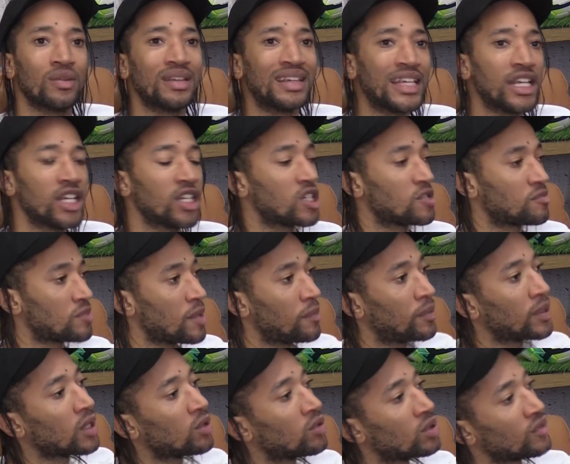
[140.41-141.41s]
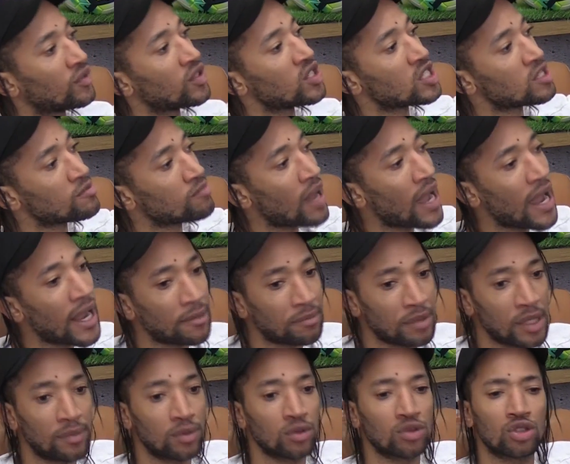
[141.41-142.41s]
Leaders, people that would have inspired
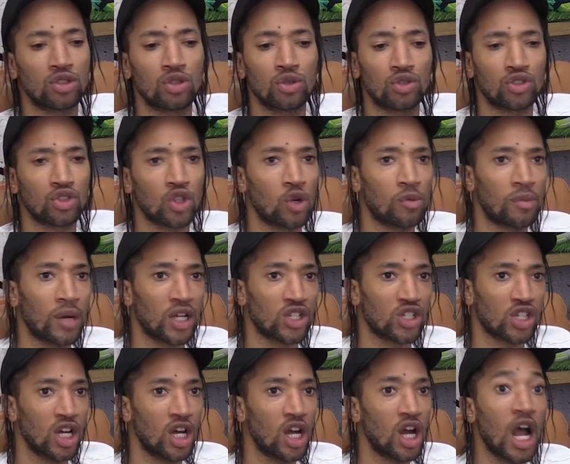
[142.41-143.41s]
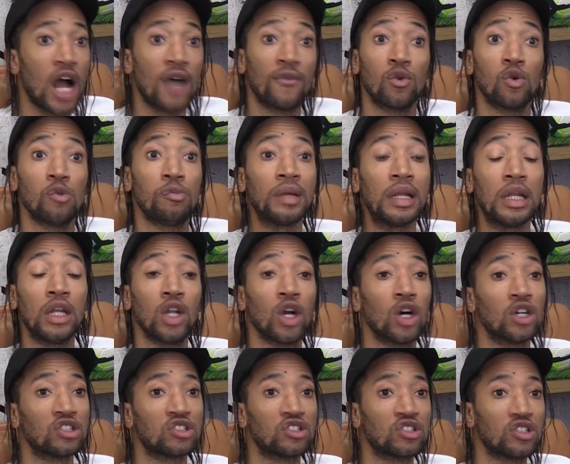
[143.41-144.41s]
people to do so much, have all been
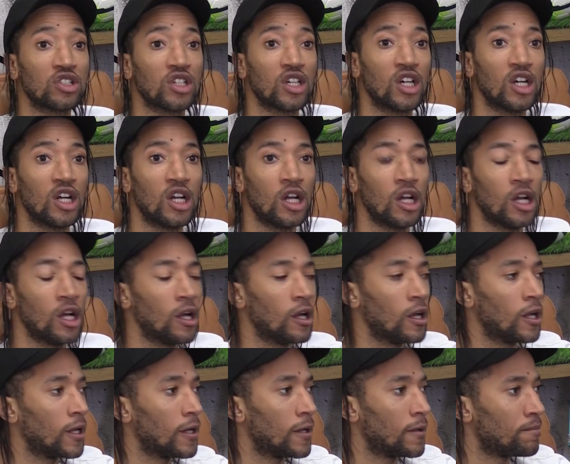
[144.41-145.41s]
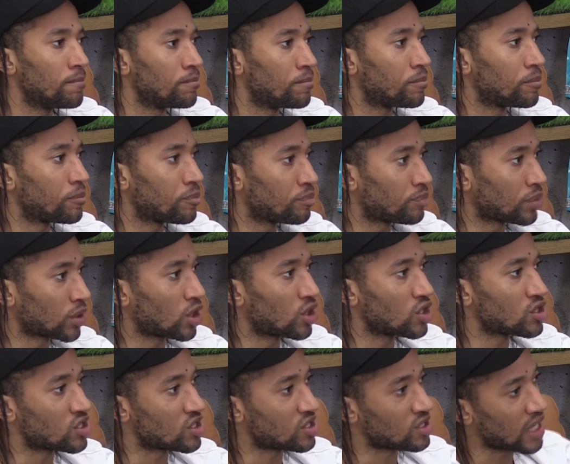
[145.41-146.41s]
lost
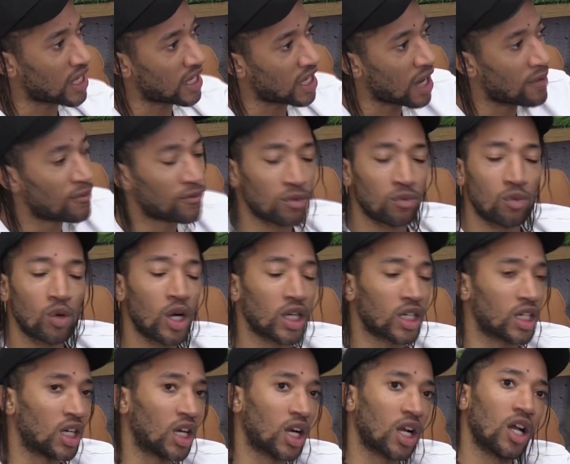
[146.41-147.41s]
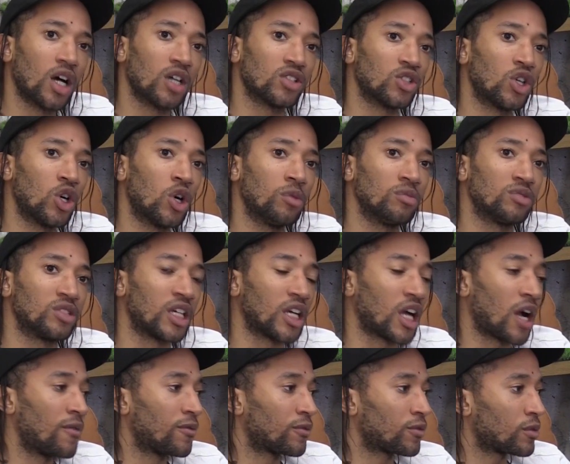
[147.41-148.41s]
because they come from working class homes. They
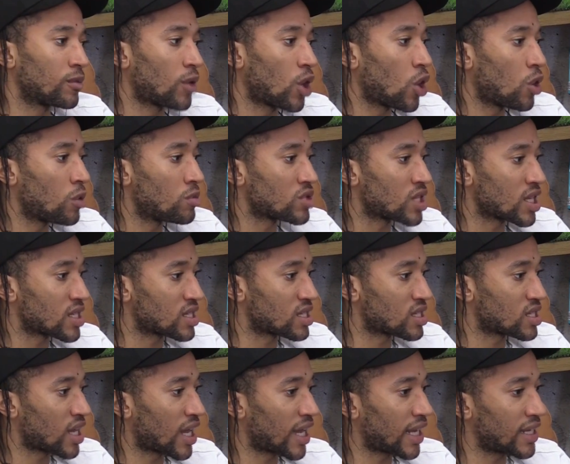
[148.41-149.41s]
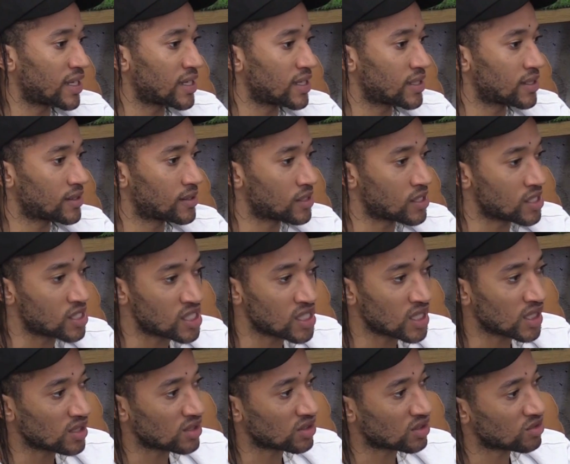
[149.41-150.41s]
come from homes that society
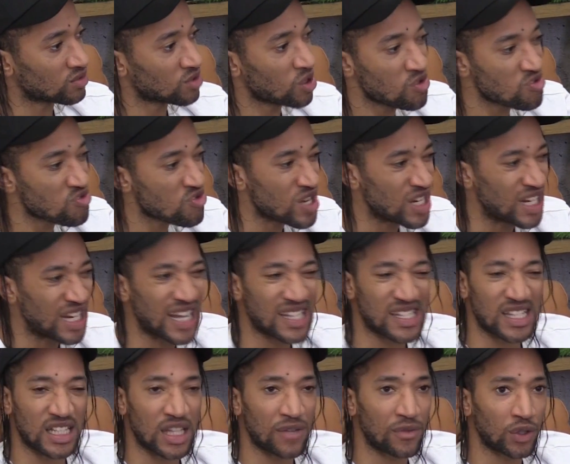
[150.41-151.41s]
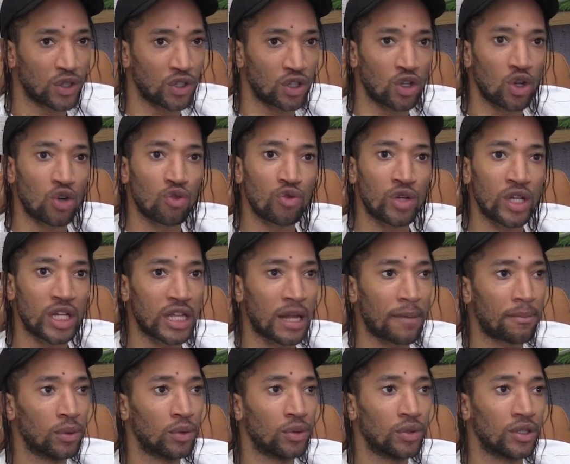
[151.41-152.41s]
considers not really that significant or not really
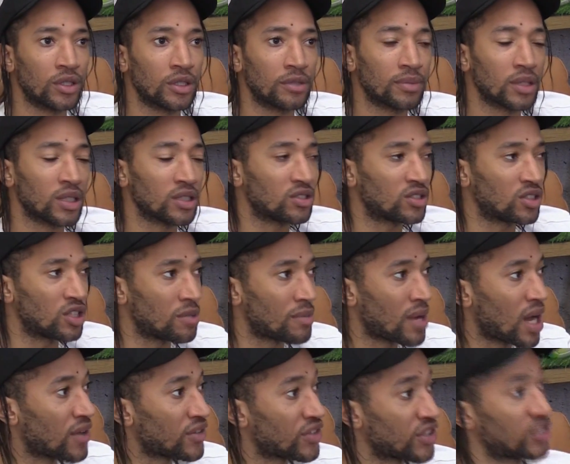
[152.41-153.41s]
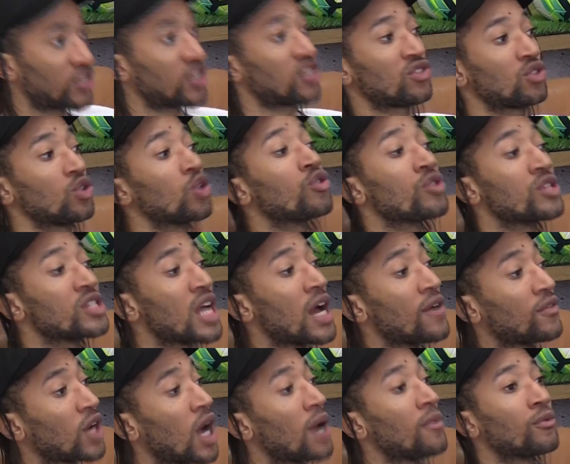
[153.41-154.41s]
that important. But the amount of success stories that
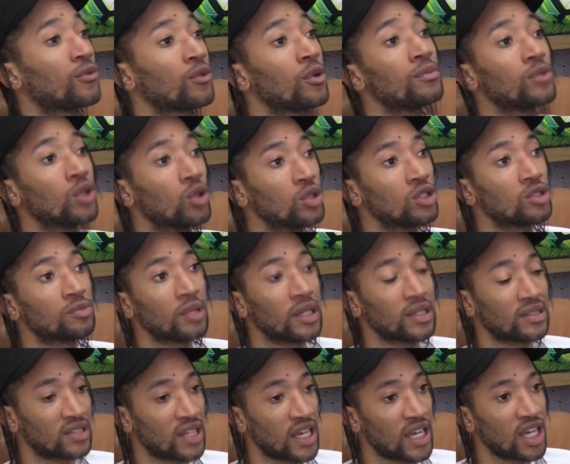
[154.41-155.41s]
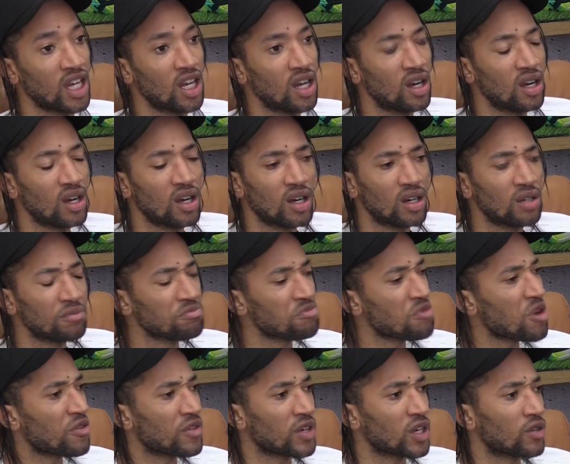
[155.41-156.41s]
have come from the hood per se
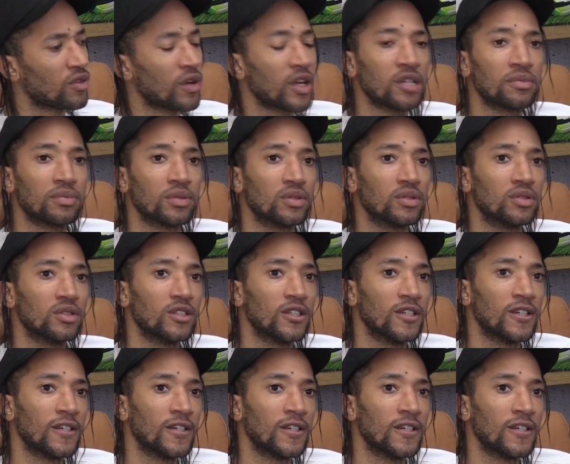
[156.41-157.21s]
are incredible.